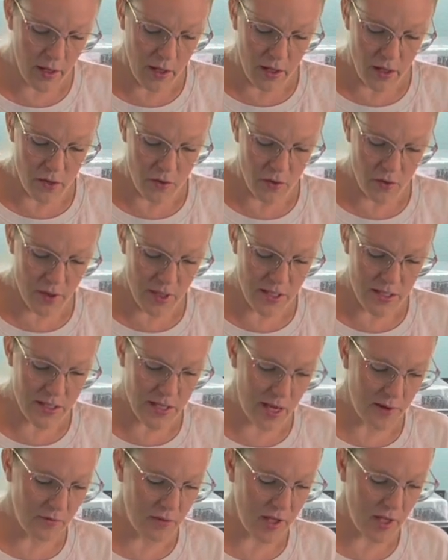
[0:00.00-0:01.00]
You can
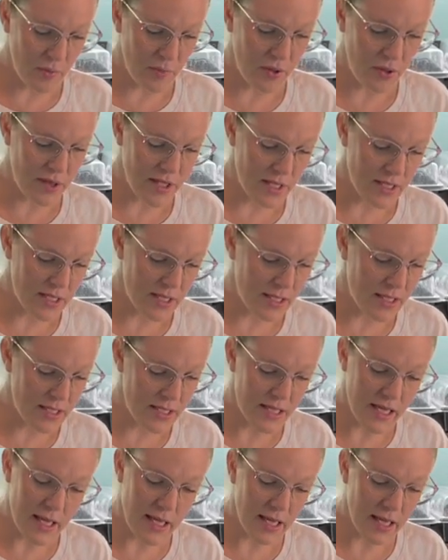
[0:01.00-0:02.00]
definitely put these in a
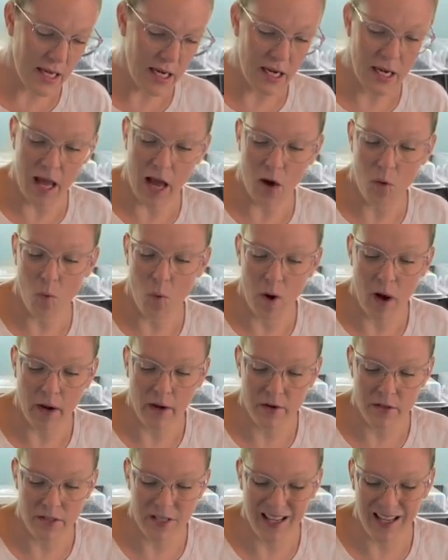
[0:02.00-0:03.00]
sink and allow
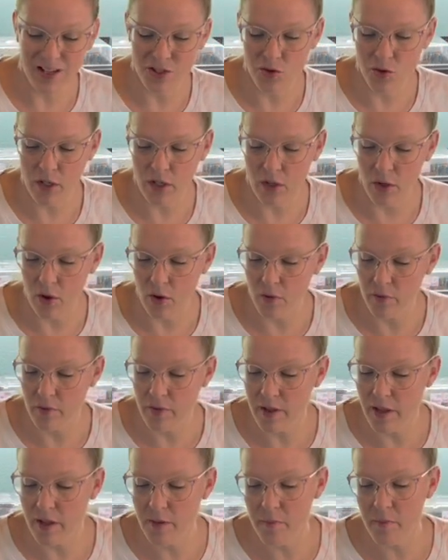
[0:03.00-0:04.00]
water to like trickle over
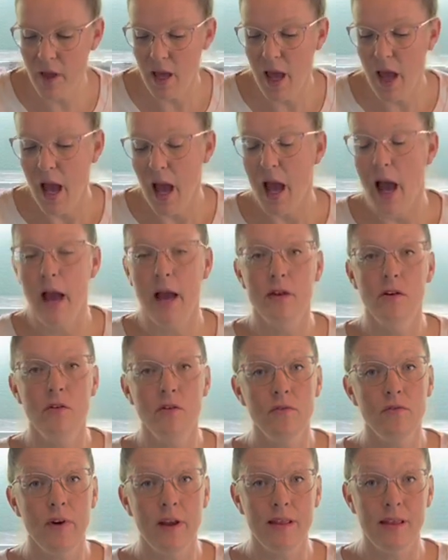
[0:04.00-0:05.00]
them. I
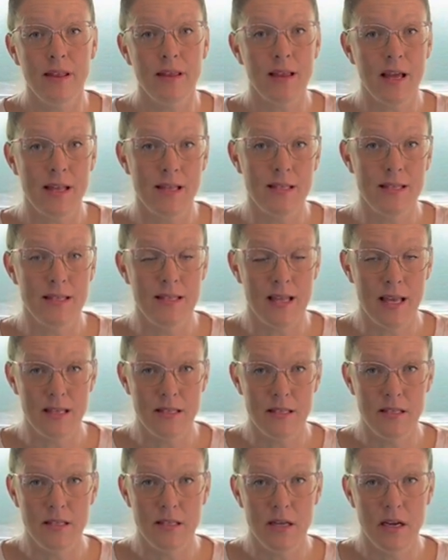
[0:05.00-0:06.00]
don't find that that's
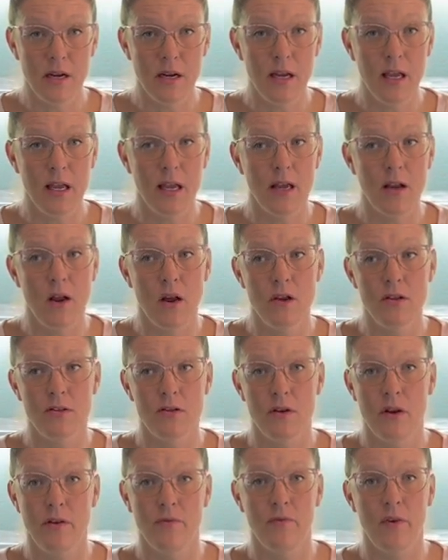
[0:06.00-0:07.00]
necessary, and
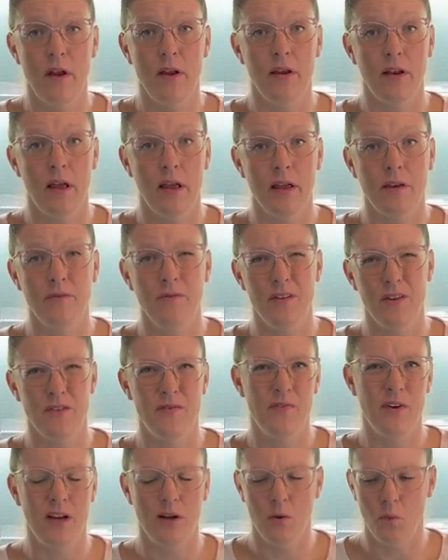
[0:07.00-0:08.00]
also I find like it feels
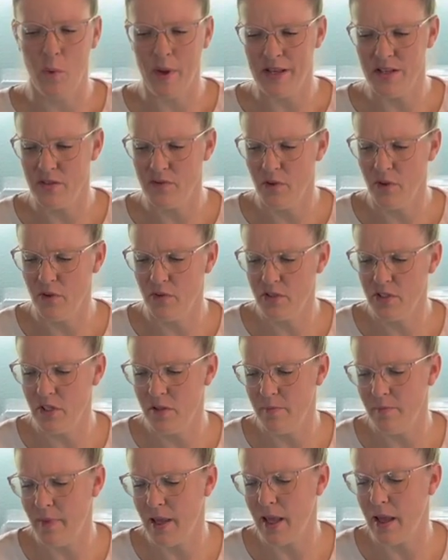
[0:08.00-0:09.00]
very wasteful
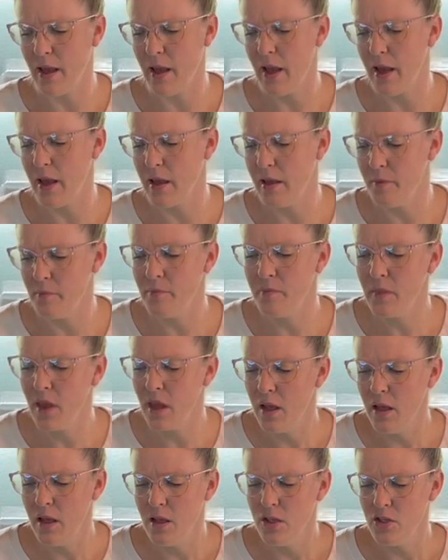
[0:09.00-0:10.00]
to me. Um,
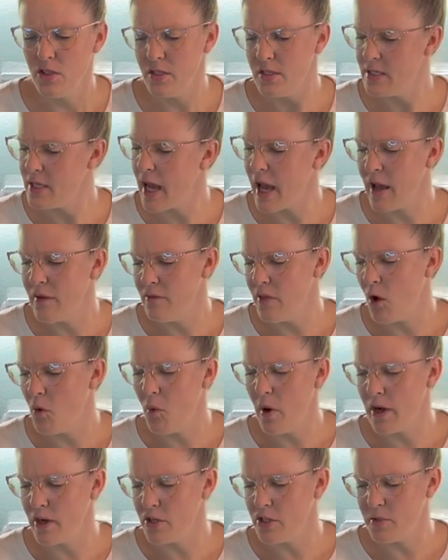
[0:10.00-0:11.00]
just to have that
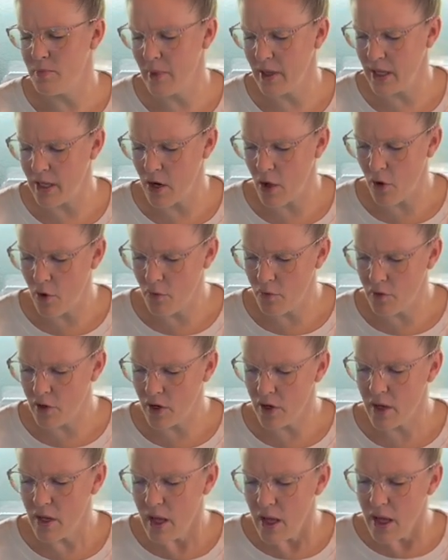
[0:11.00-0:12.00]
water spilling
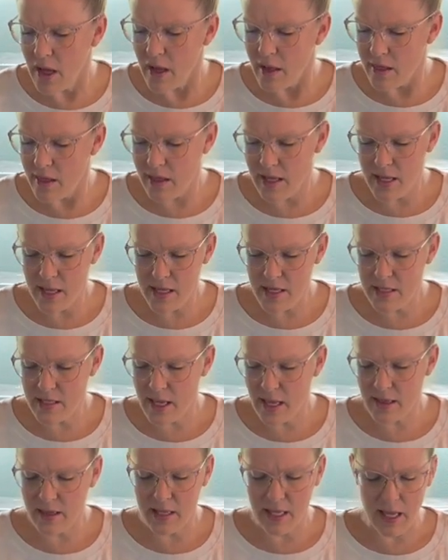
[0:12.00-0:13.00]
over. These
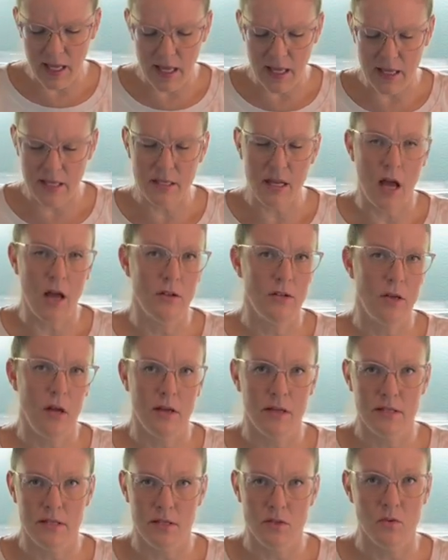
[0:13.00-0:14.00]
at the end, I'll
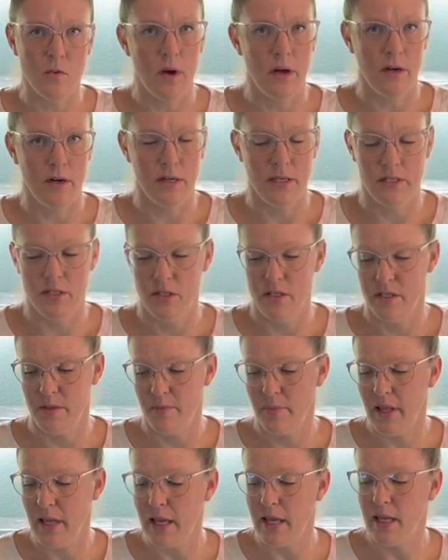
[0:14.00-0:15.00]
toss this water into some
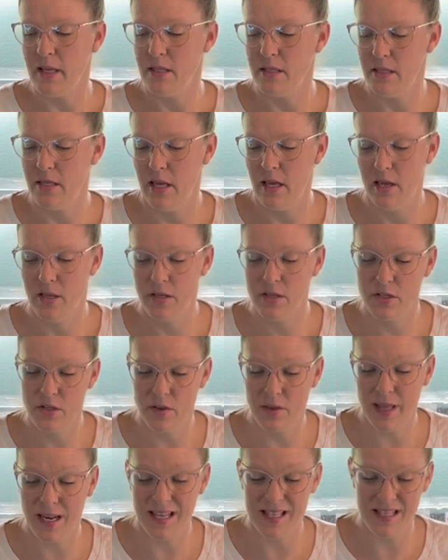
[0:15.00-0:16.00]
plants
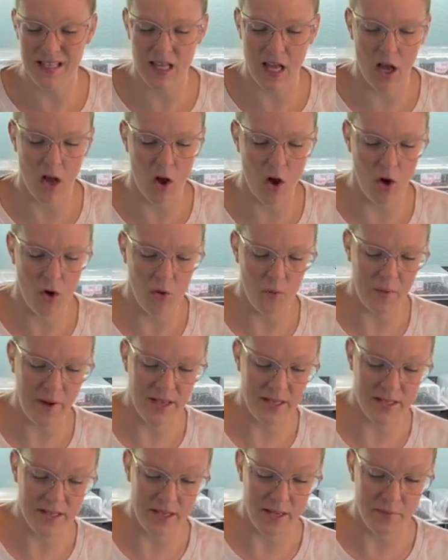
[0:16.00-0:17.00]
so that it's not all
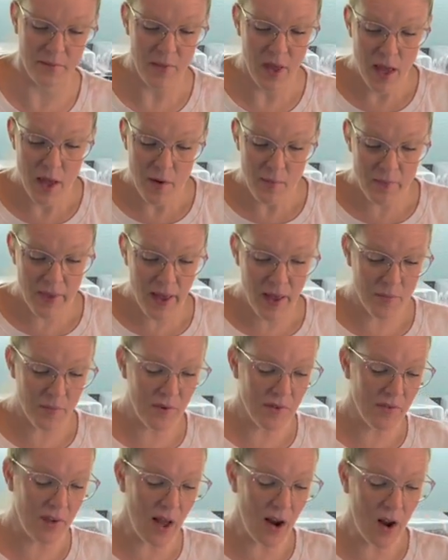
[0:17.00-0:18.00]
wasted. But
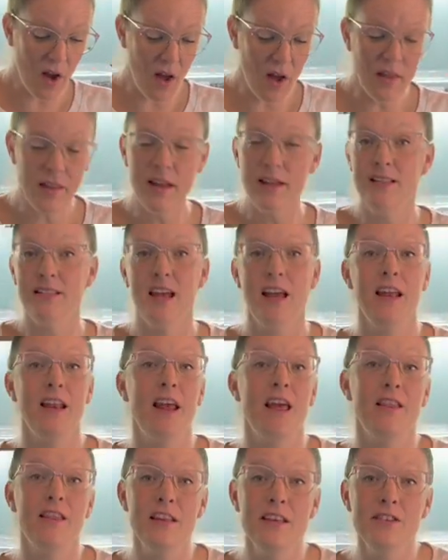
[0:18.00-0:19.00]
we've got all that done.
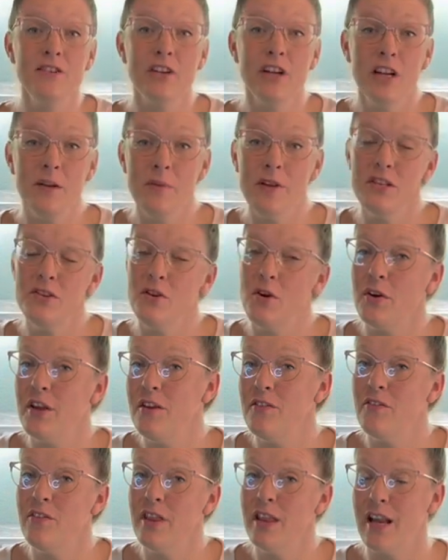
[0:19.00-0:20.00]
These are gonna be
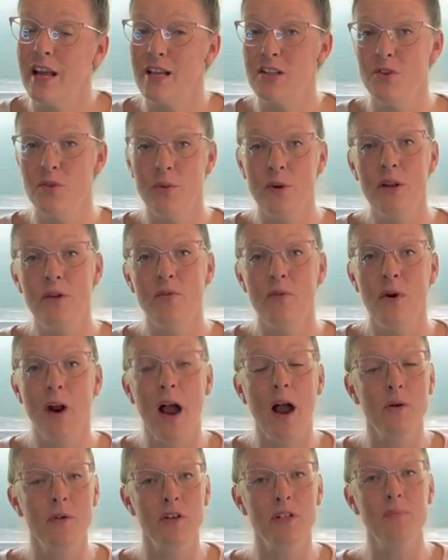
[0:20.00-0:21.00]
soaking for the next three to four
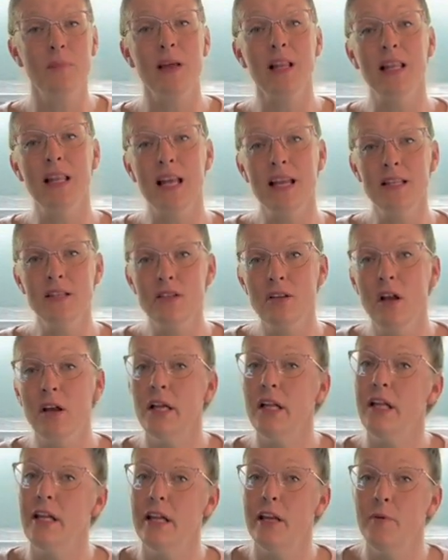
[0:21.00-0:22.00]
hours, but let's
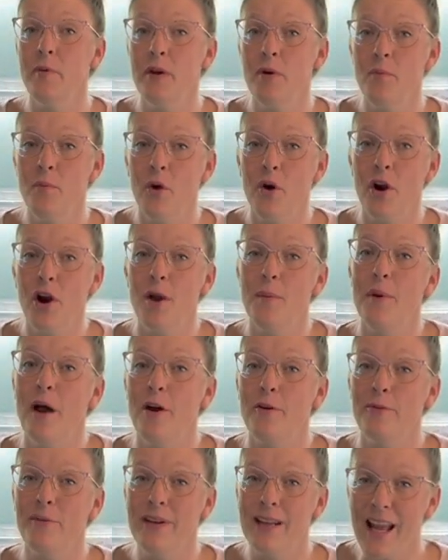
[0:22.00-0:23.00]
talk a little bit more
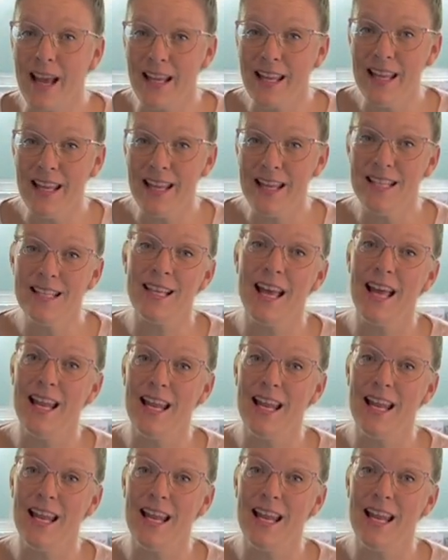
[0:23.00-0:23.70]
about ranunculus and